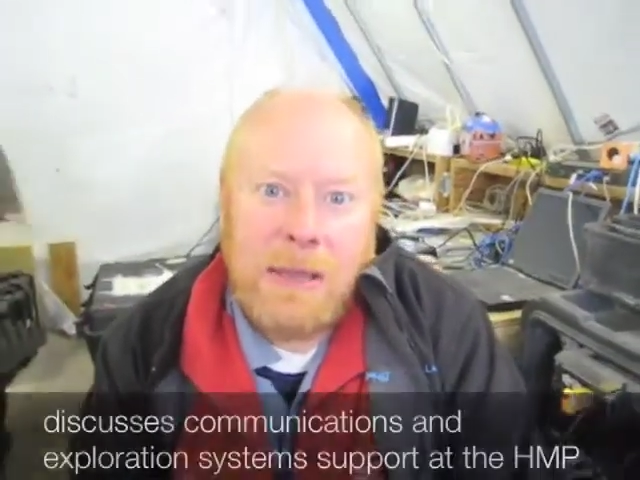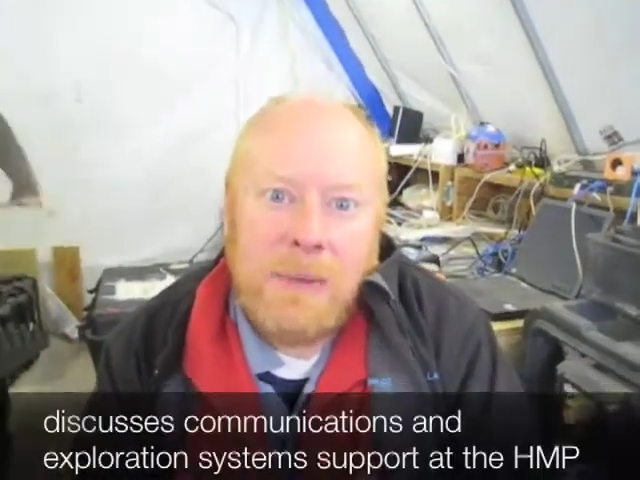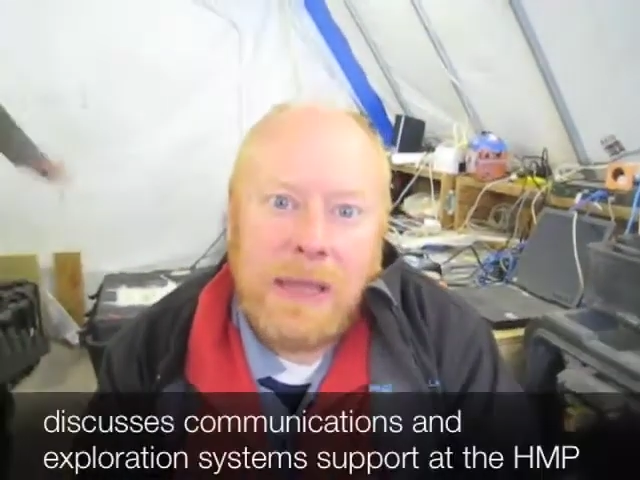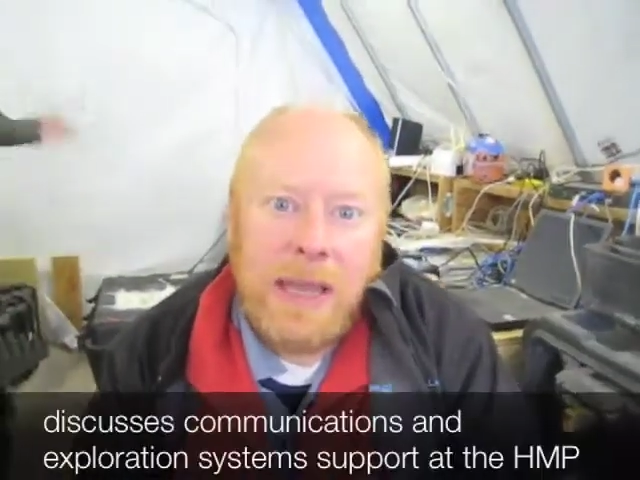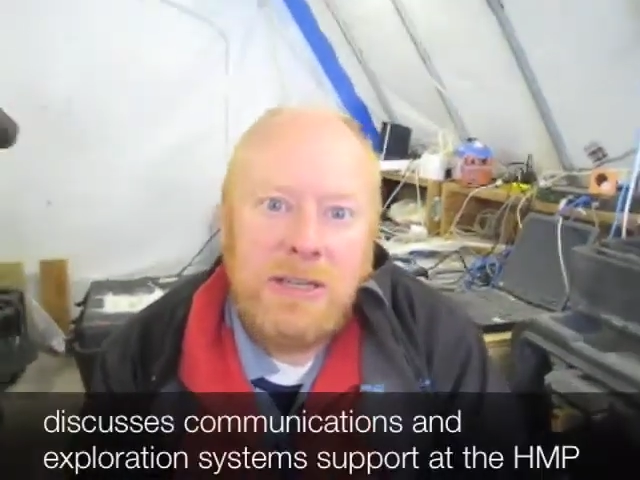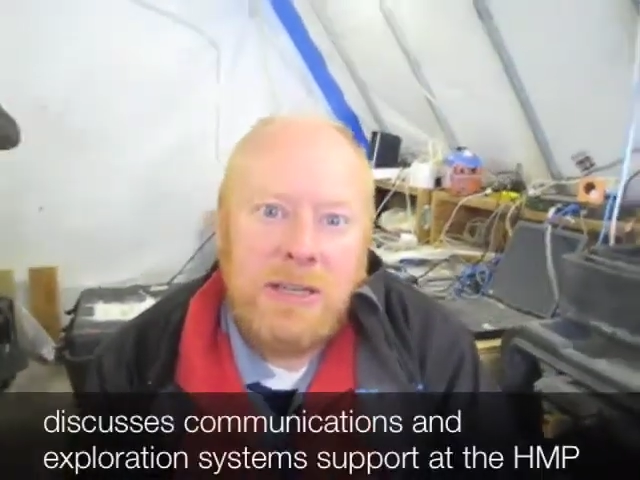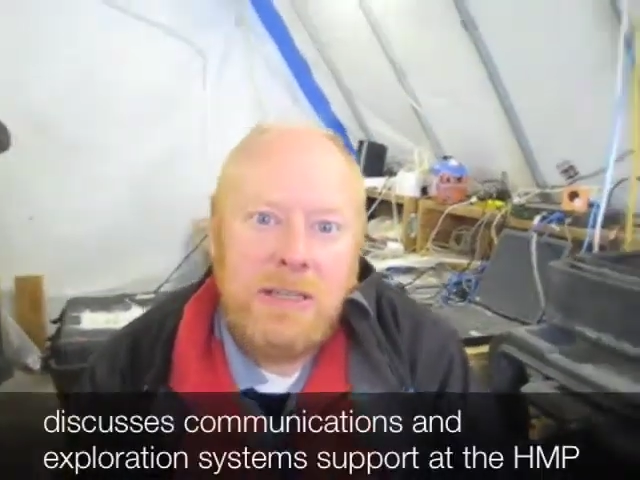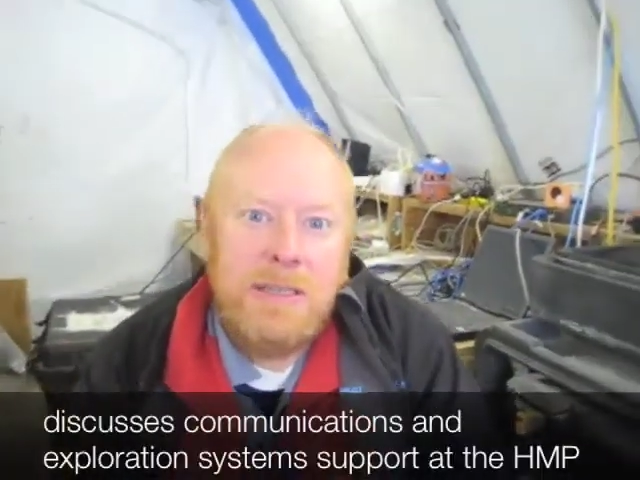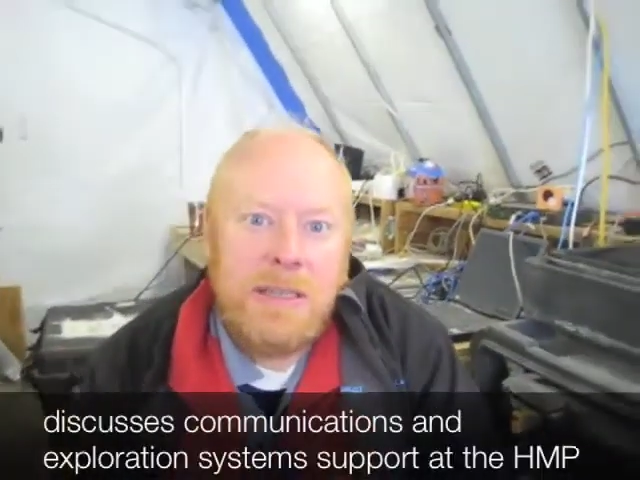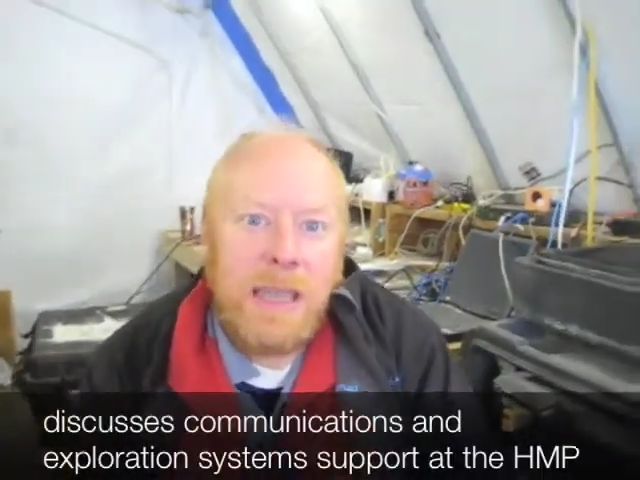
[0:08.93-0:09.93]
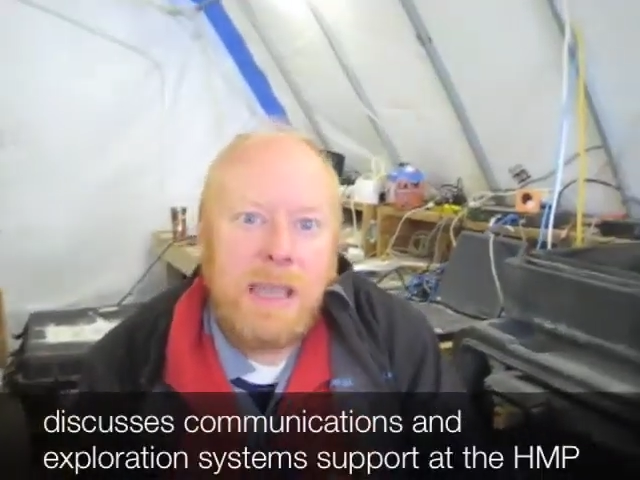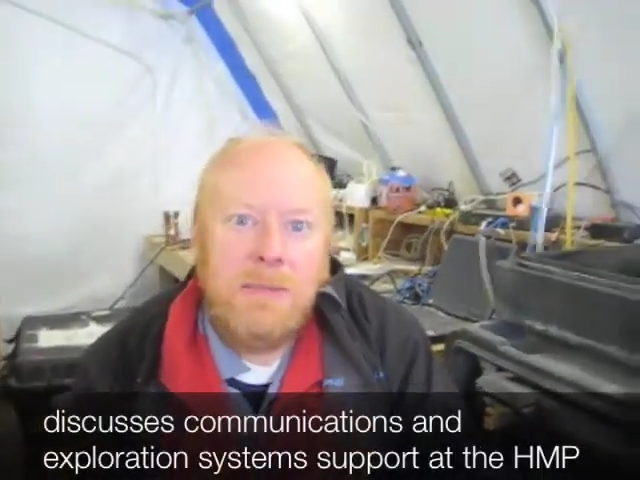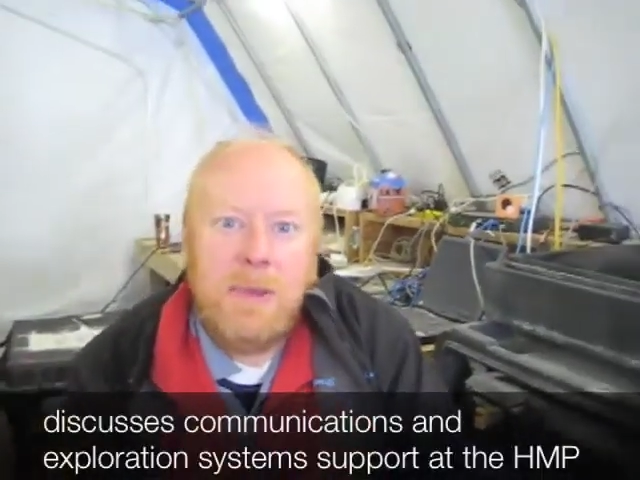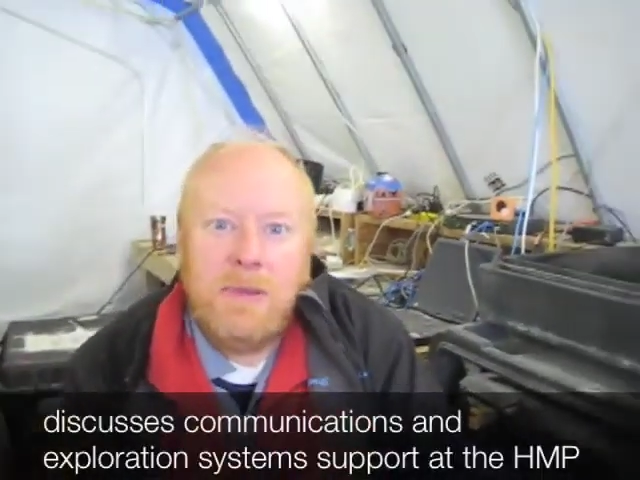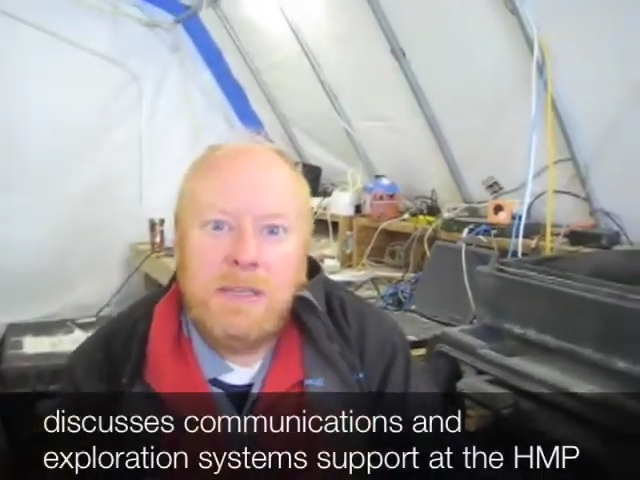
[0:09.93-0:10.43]
communications and
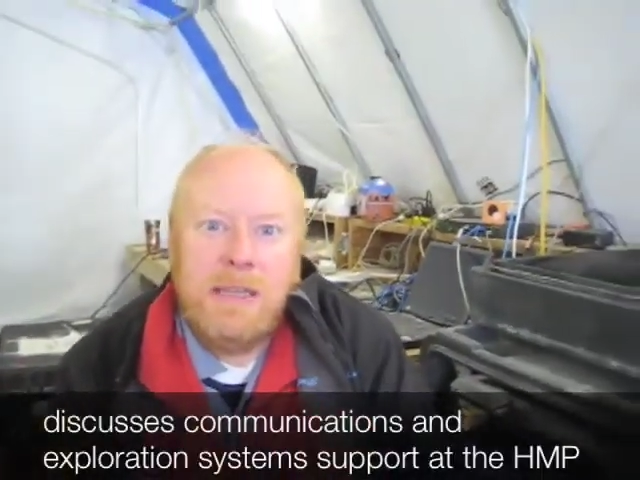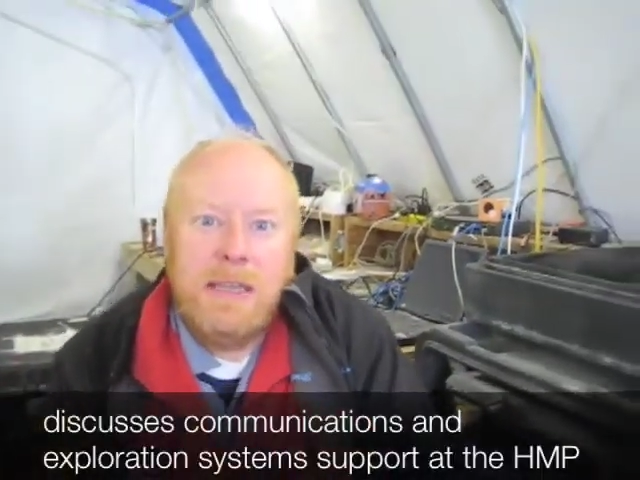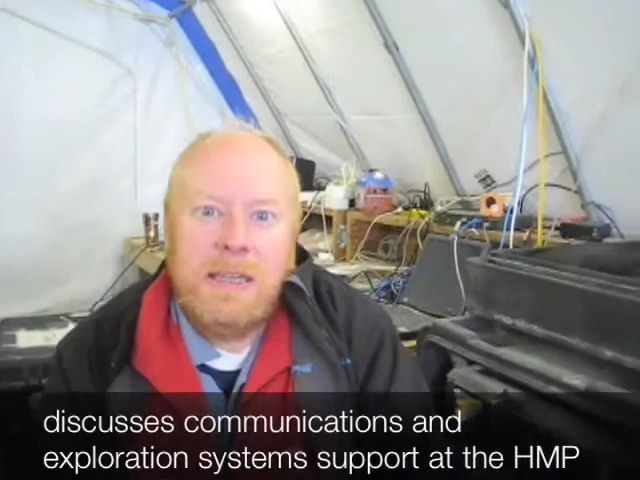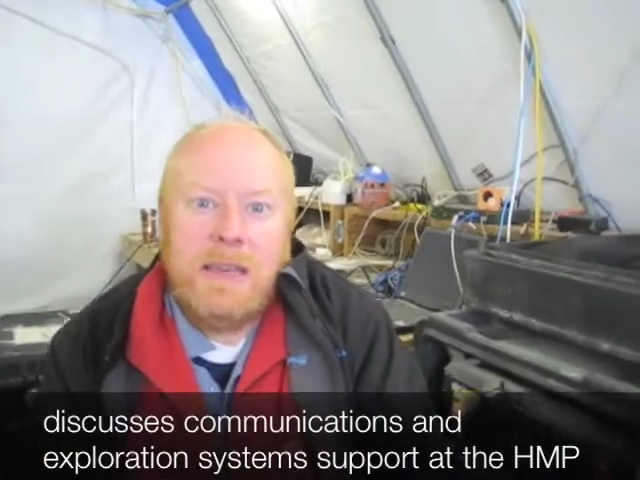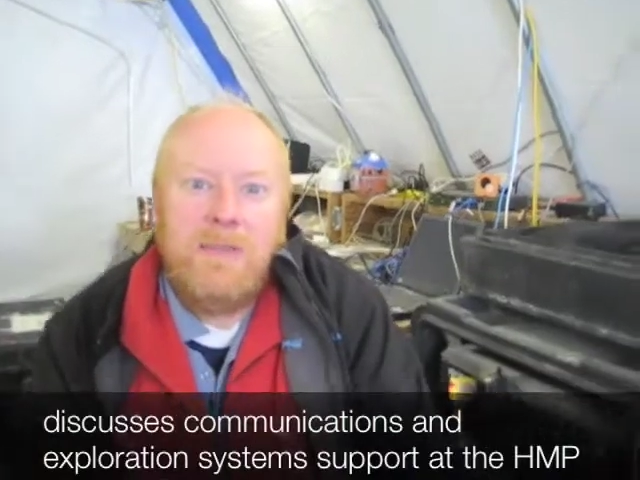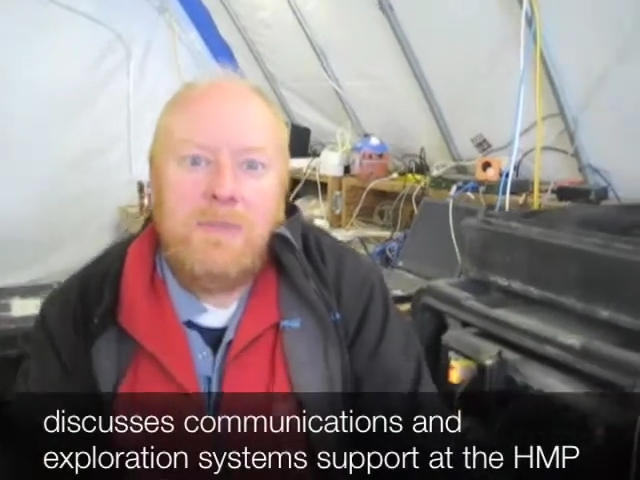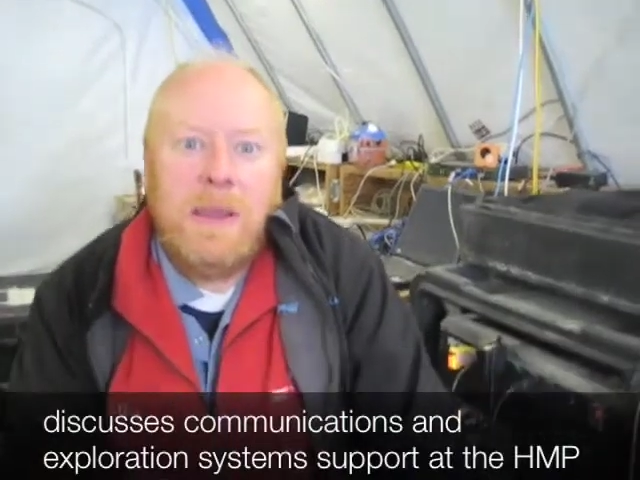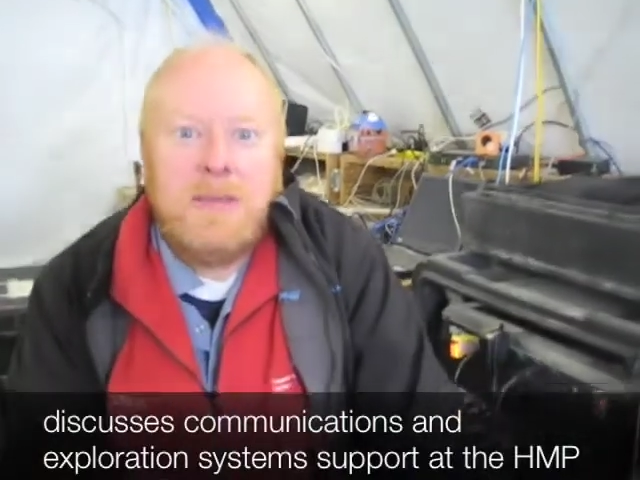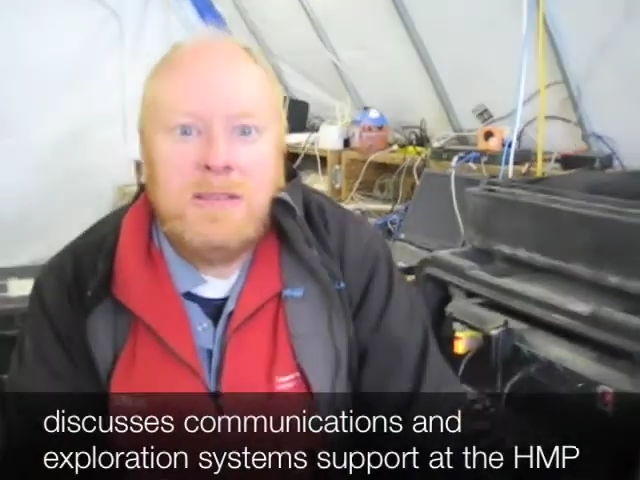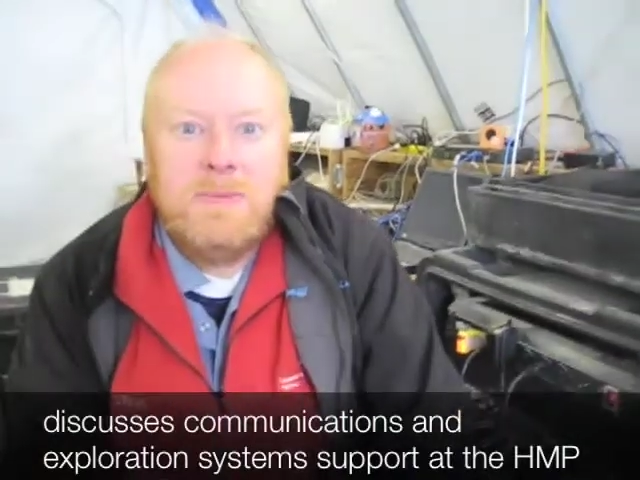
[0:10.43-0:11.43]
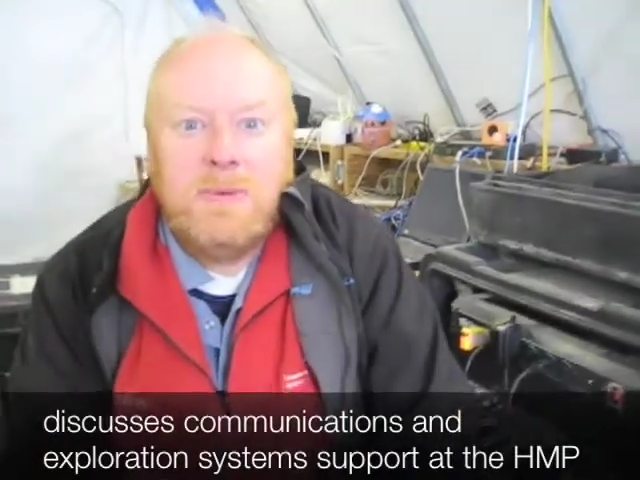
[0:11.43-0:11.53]
computing and information